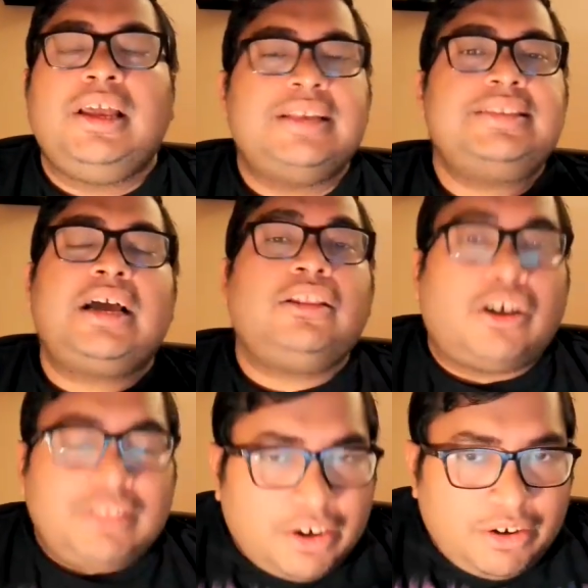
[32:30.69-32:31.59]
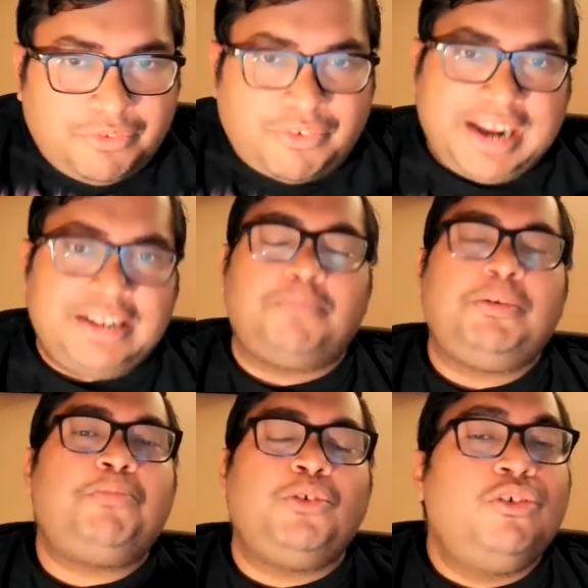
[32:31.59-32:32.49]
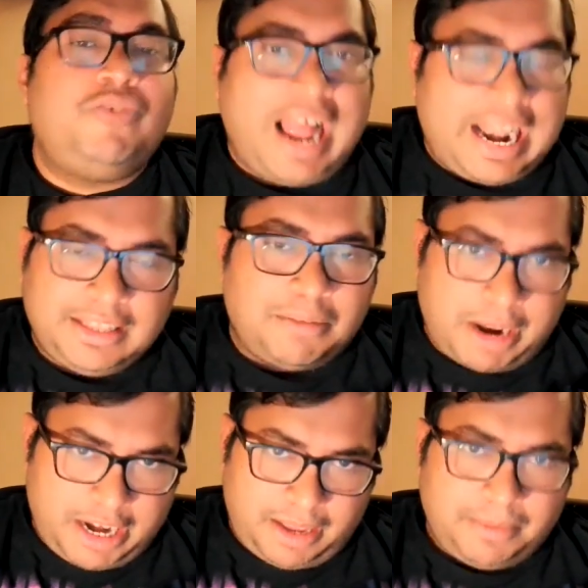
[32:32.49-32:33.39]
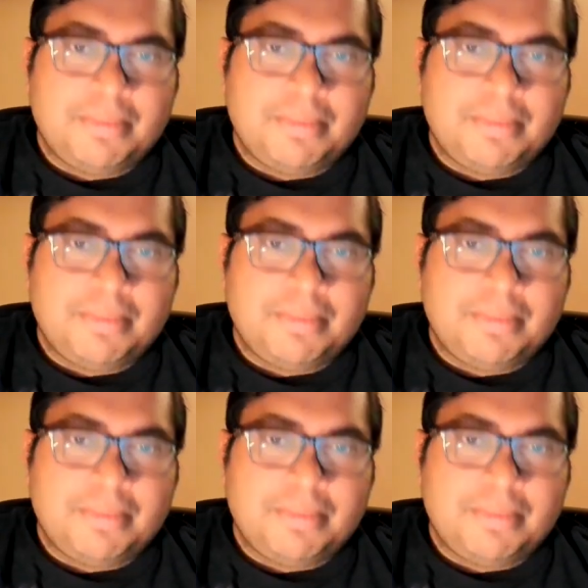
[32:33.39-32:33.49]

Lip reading: is that now they're going to fight the people who've had the money.